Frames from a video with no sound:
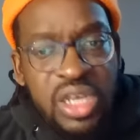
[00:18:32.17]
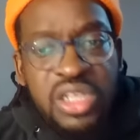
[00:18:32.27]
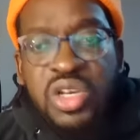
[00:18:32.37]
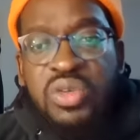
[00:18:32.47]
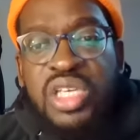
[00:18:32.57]

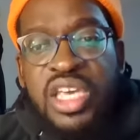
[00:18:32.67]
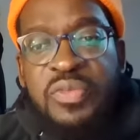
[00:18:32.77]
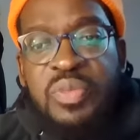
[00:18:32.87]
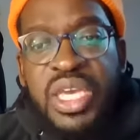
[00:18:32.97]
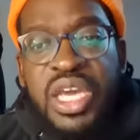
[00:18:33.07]
So
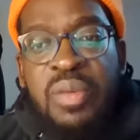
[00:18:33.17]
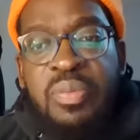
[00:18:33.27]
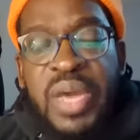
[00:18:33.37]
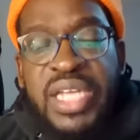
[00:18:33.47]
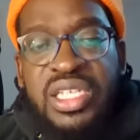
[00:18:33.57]
give me a
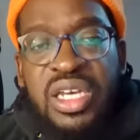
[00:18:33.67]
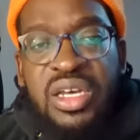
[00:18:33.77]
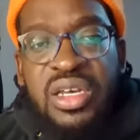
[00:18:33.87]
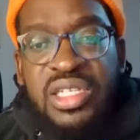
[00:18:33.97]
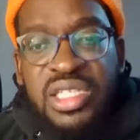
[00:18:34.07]
better
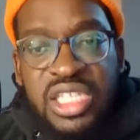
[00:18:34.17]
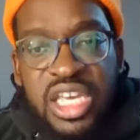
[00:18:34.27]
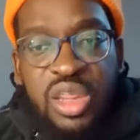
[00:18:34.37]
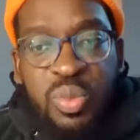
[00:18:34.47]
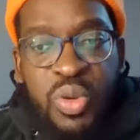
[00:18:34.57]
sixth